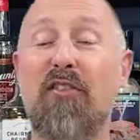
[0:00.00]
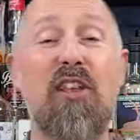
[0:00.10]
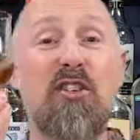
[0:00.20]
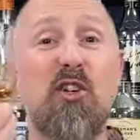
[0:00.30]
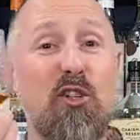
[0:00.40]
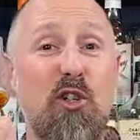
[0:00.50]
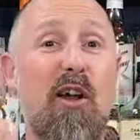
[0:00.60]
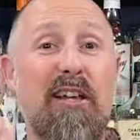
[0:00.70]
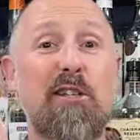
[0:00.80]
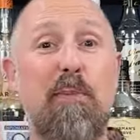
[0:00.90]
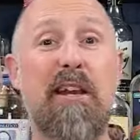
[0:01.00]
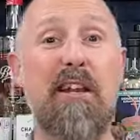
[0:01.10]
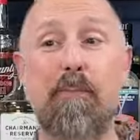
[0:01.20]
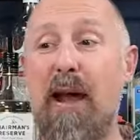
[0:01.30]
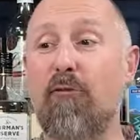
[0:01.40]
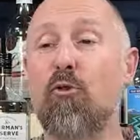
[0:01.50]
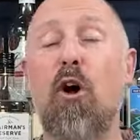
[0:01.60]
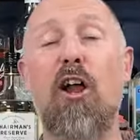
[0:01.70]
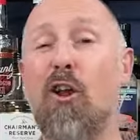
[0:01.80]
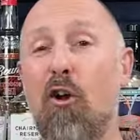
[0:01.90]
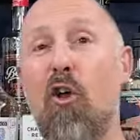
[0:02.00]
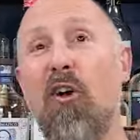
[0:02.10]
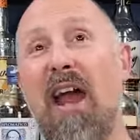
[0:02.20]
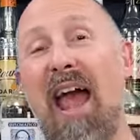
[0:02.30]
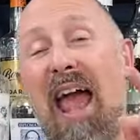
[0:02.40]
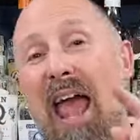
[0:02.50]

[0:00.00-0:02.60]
This looks like it's been in a barrel a lot longer.